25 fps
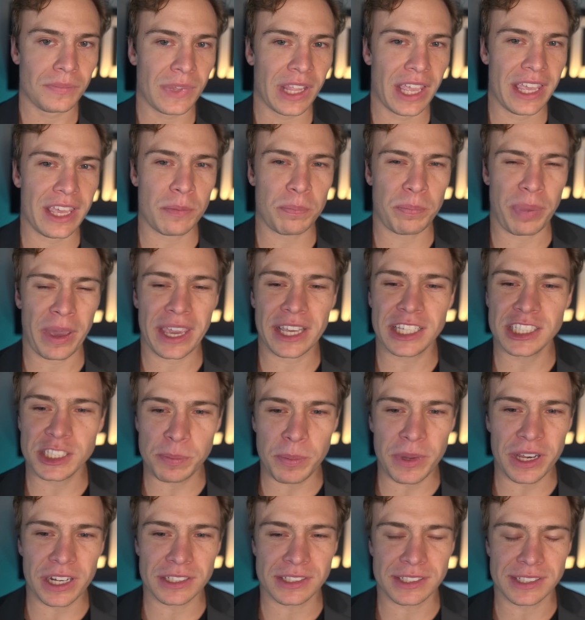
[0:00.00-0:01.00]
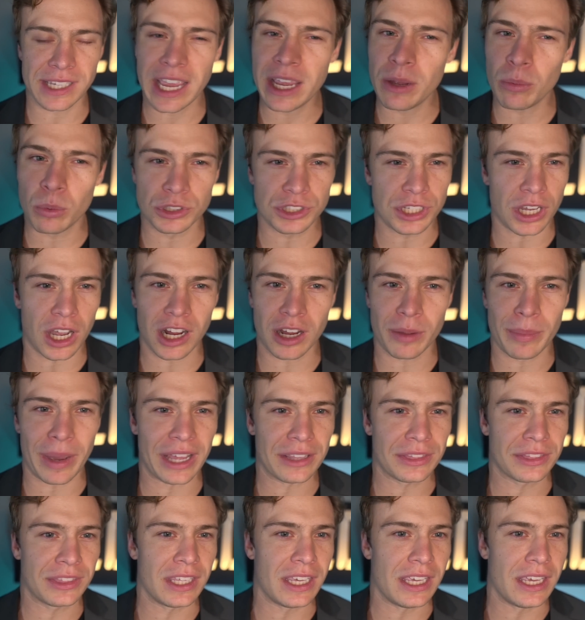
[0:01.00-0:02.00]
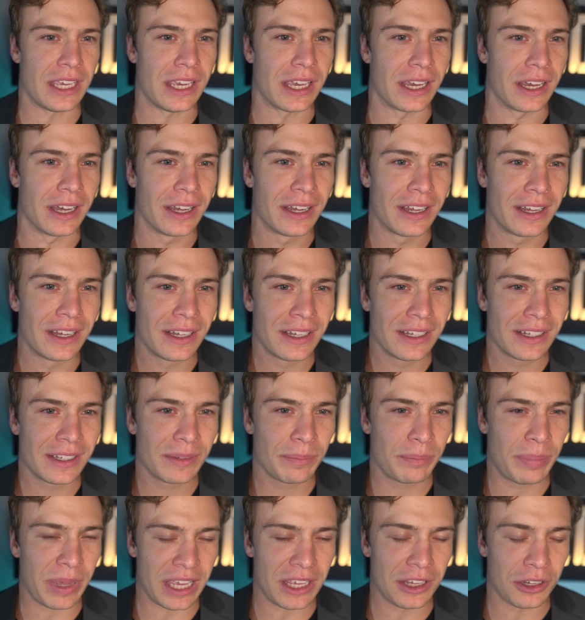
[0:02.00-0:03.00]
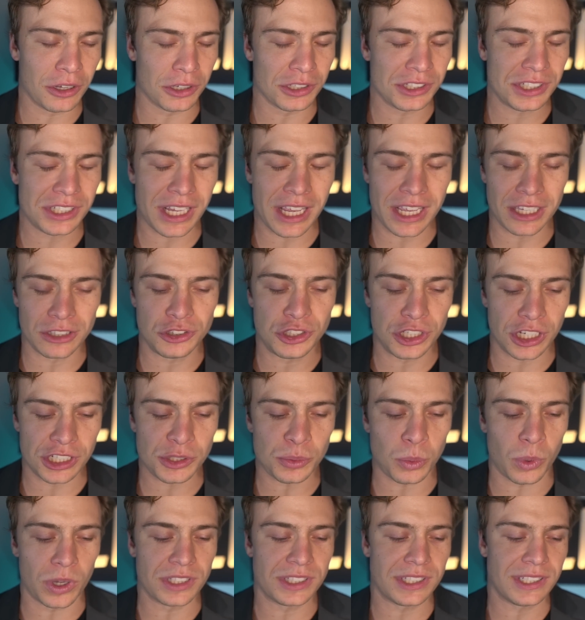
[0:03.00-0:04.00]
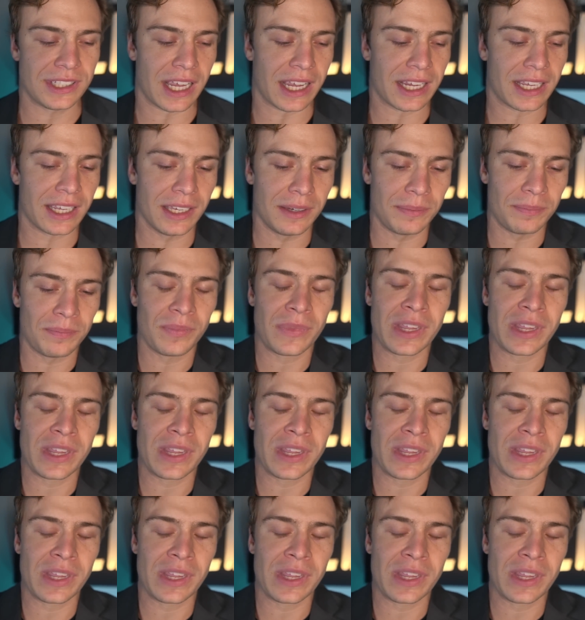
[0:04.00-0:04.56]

it pains me to say, we'll talk about the Bengals in just one second.